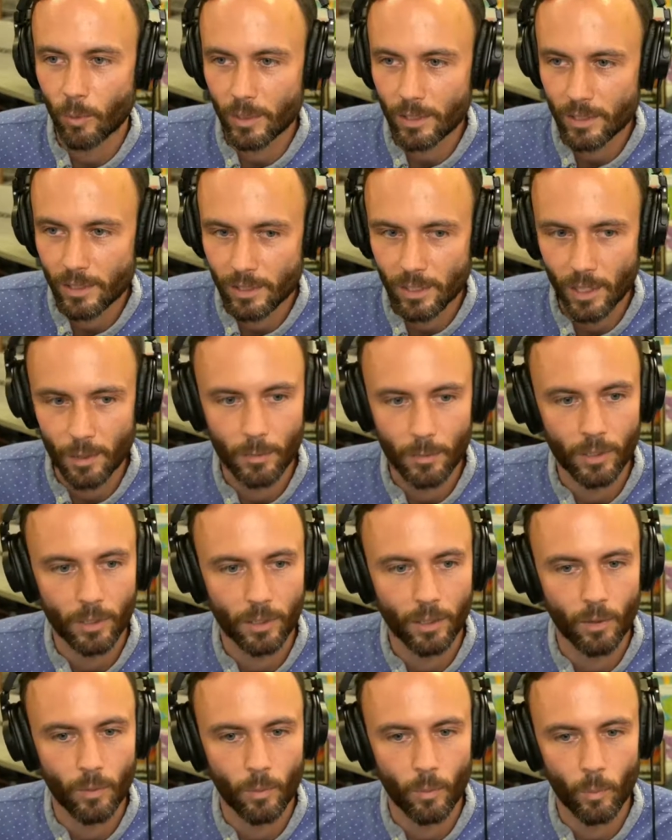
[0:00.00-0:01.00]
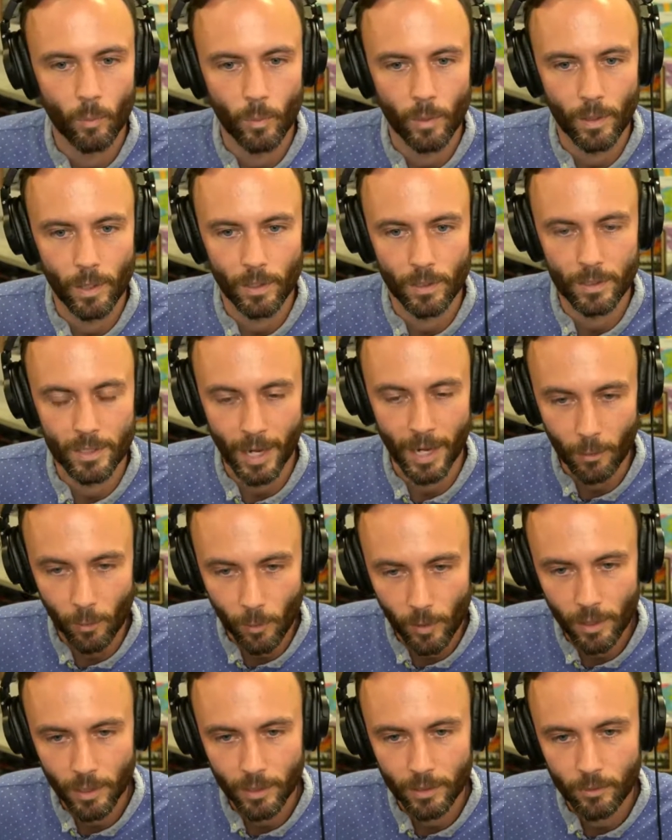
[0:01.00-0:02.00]
one summer in
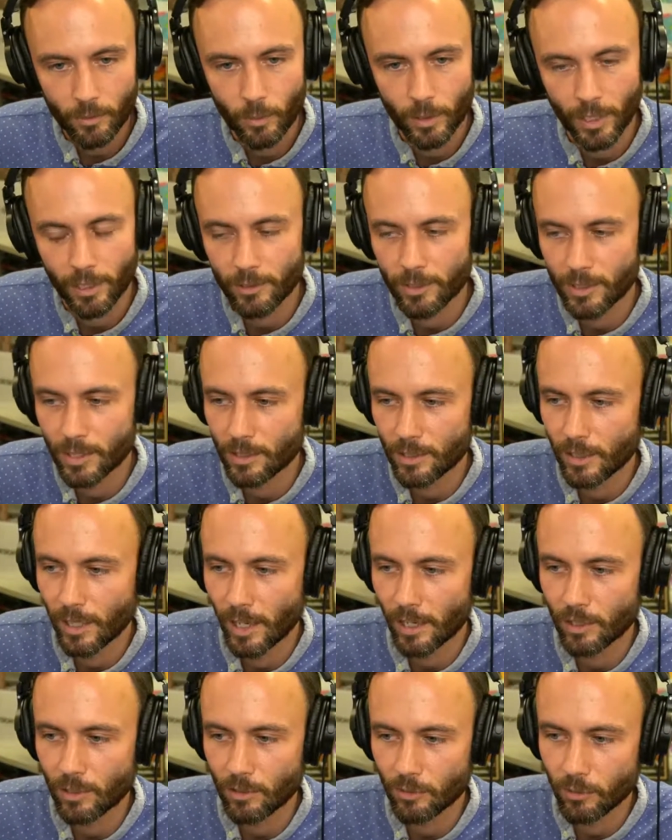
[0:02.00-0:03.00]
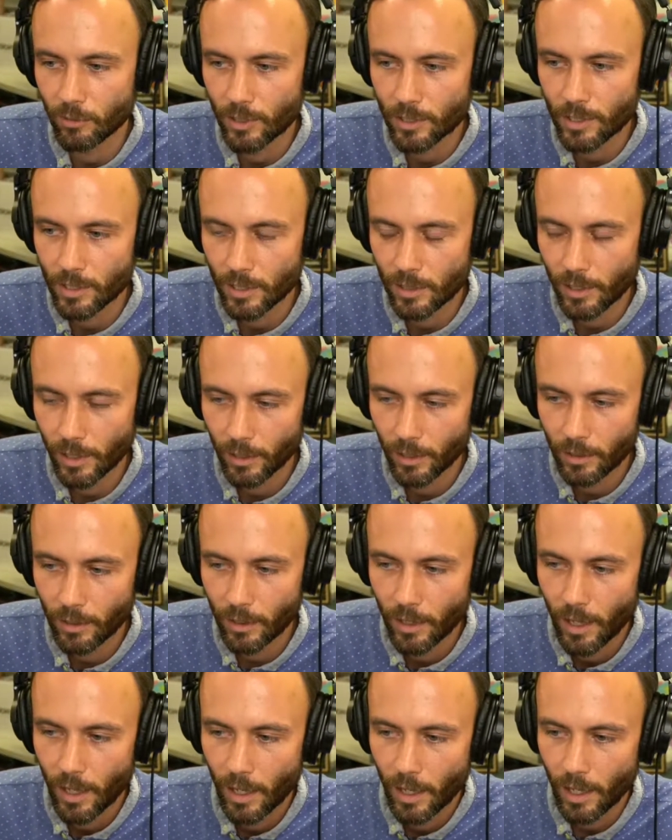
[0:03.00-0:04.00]
Taiwan when I was teaching at a university there,